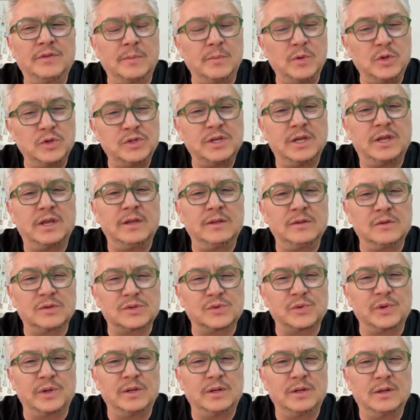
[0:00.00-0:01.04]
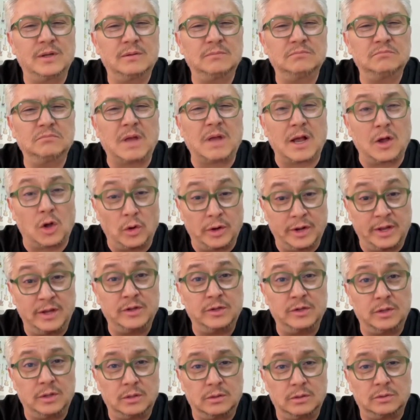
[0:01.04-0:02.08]
the music industry
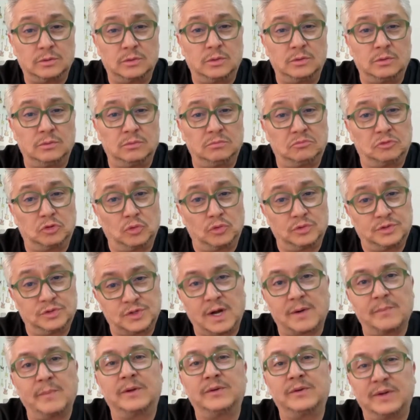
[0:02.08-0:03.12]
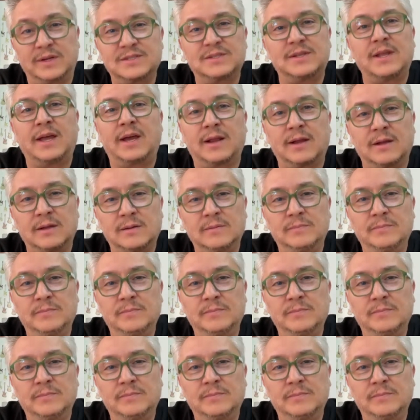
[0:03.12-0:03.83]
according to Chartmetric's data?